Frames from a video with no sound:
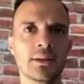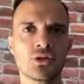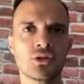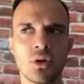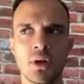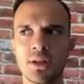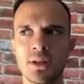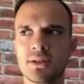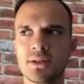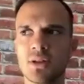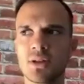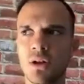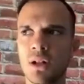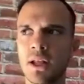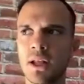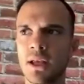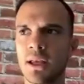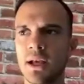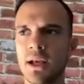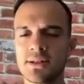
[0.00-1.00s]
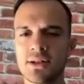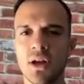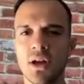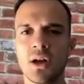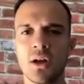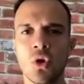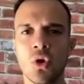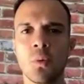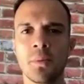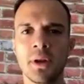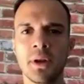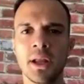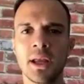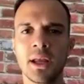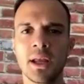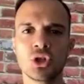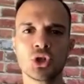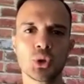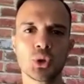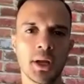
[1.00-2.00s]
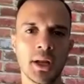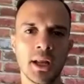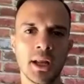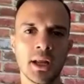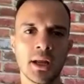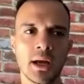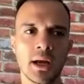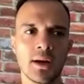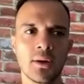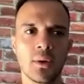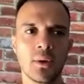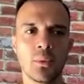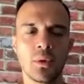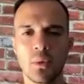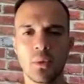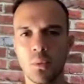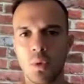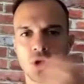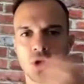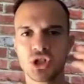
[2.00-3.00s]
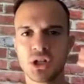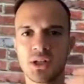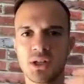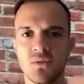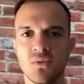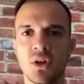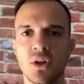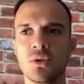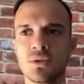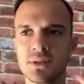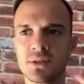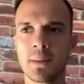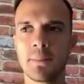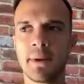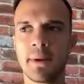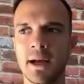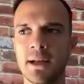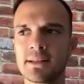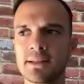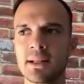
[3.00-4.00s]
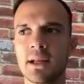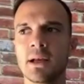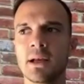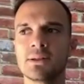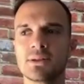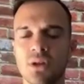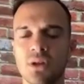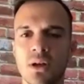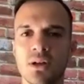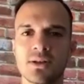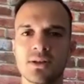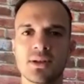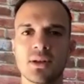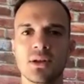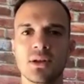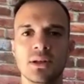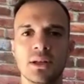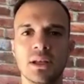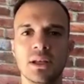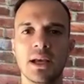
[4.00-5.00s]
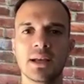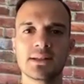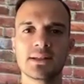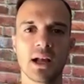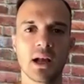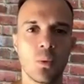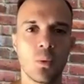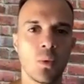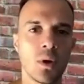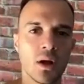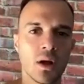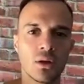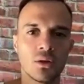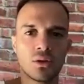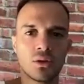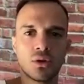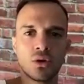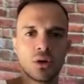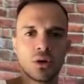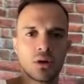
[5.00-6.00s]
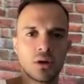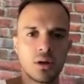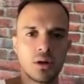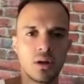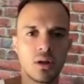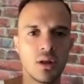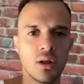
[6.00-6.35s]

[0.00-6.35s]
so I saw an opening in training. Watching his videos in the past, I saw he has like a wild hook.